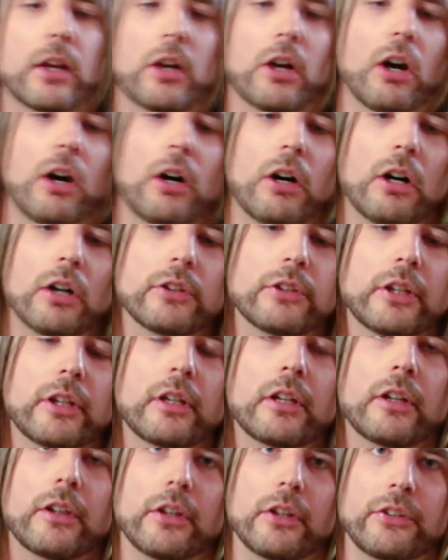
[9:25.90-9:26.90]
card
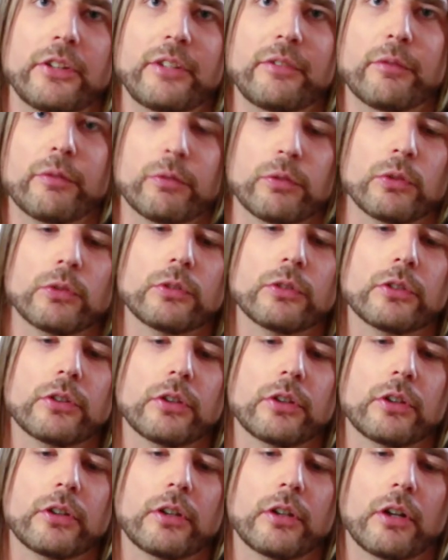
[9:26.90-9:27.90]
that's in
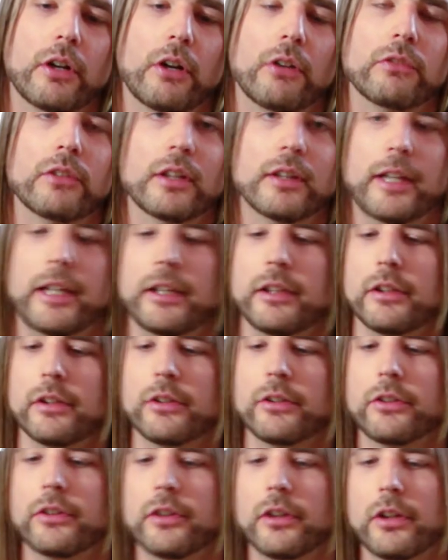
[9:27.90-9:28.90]
front of the
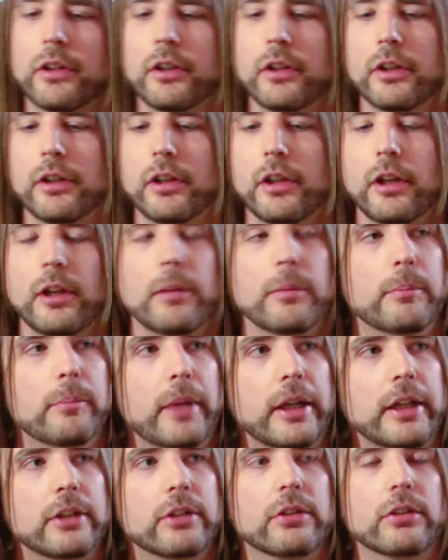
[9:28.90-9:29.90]
lens
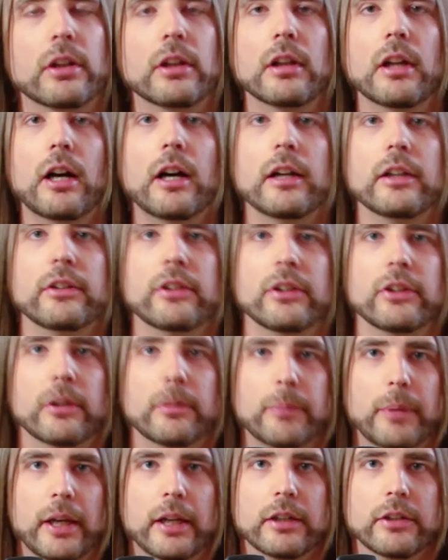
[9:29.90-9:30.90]
makes the lights in the
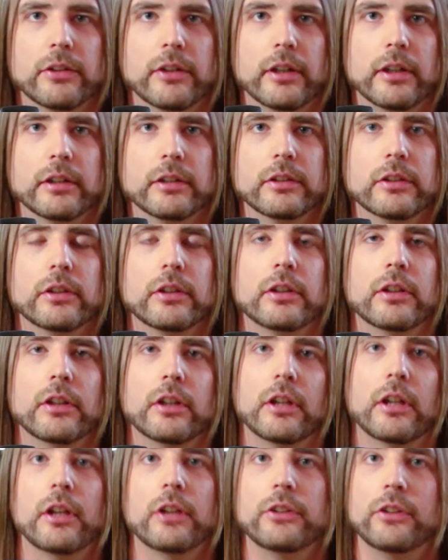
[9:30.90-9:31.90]
background
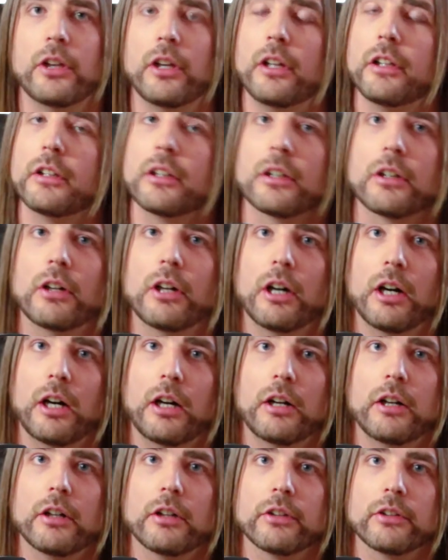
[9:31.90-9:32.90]
turn into little
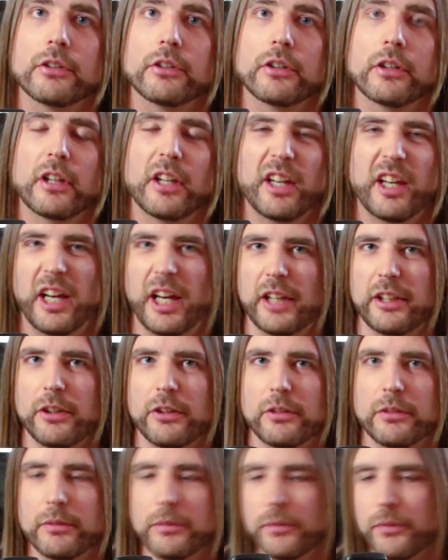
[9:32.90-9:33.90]
hearts. I
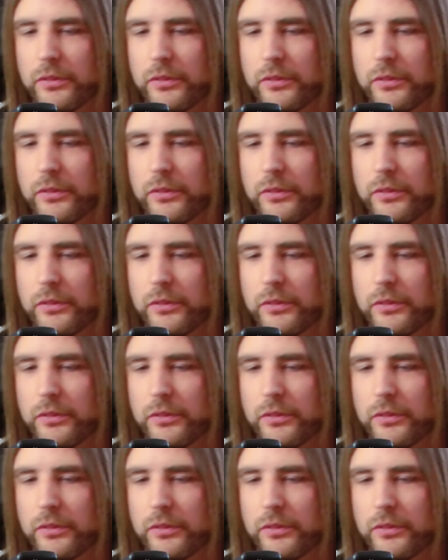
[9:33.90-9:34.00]
know